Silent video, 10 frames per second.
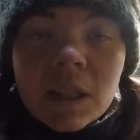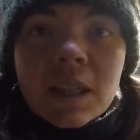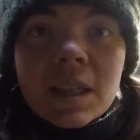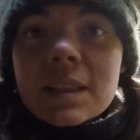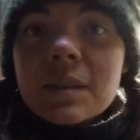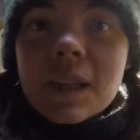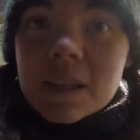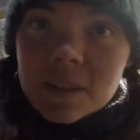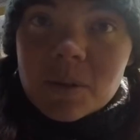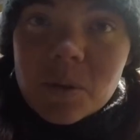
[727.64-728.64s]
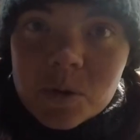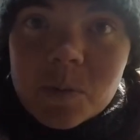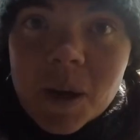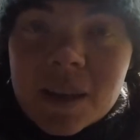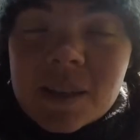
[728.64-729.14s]
and they like their own
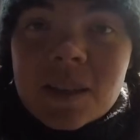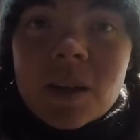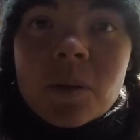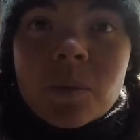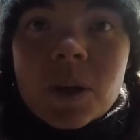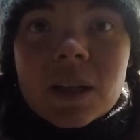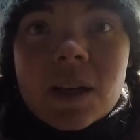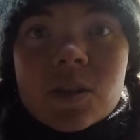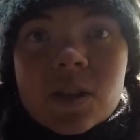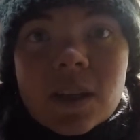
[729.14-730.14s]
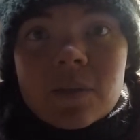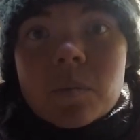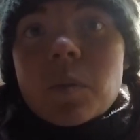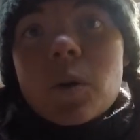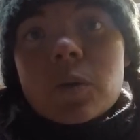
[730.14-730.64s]
space, we can actually give
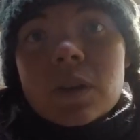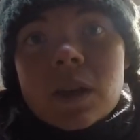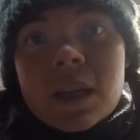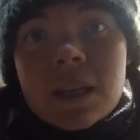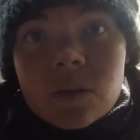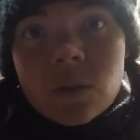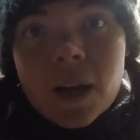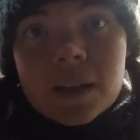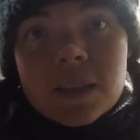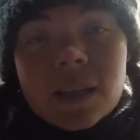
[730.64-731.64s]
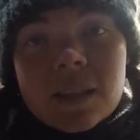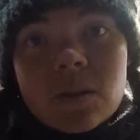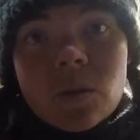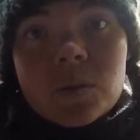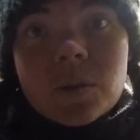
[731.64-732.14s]
them both indoor access
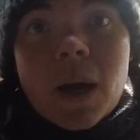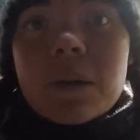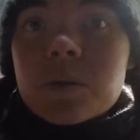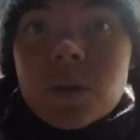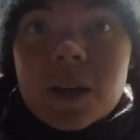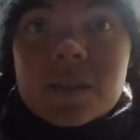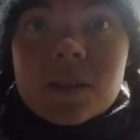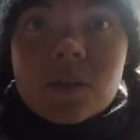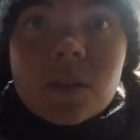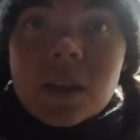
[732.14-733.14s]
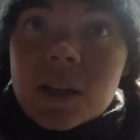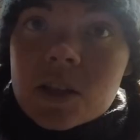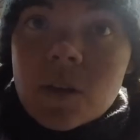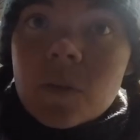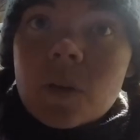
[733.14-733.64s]
and also outdoor access so they can
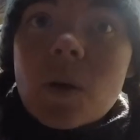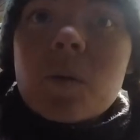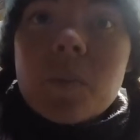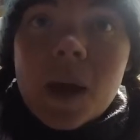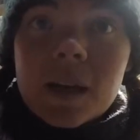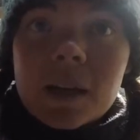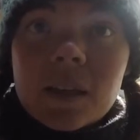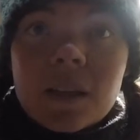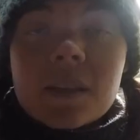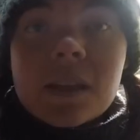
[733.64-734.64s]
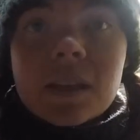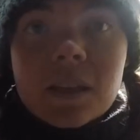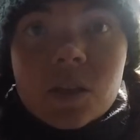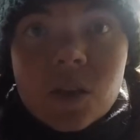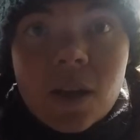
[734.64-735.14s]
each have their own paddock and they can
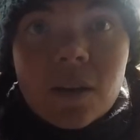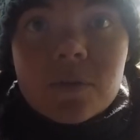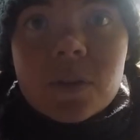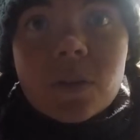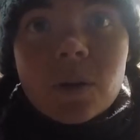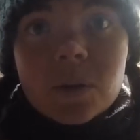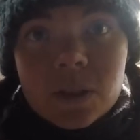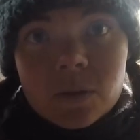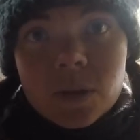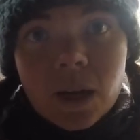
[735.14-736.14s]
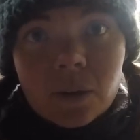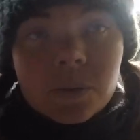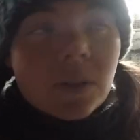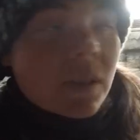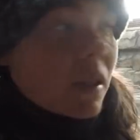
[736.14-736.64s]
each have their own indoor
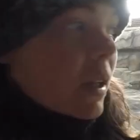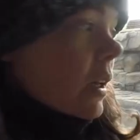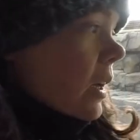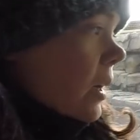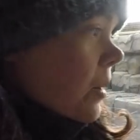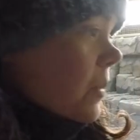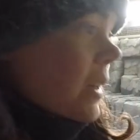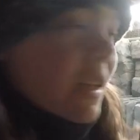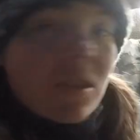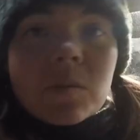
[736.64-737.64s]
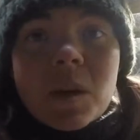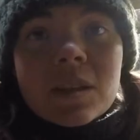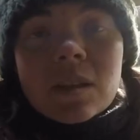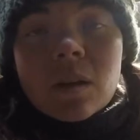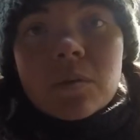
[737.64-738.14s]
house. Um, and that just
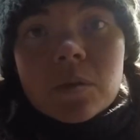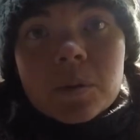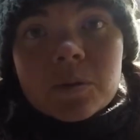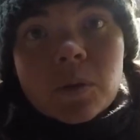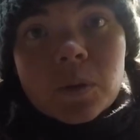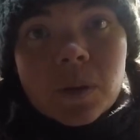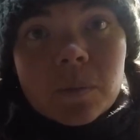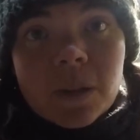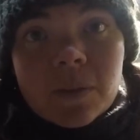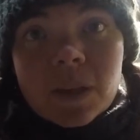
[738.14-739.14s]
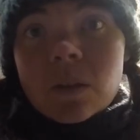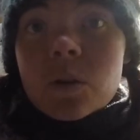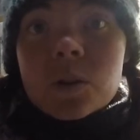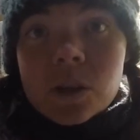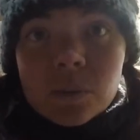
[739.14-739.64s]
makes it comfortable for them living
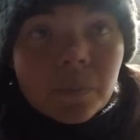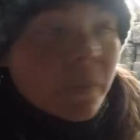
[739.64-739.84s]
long term.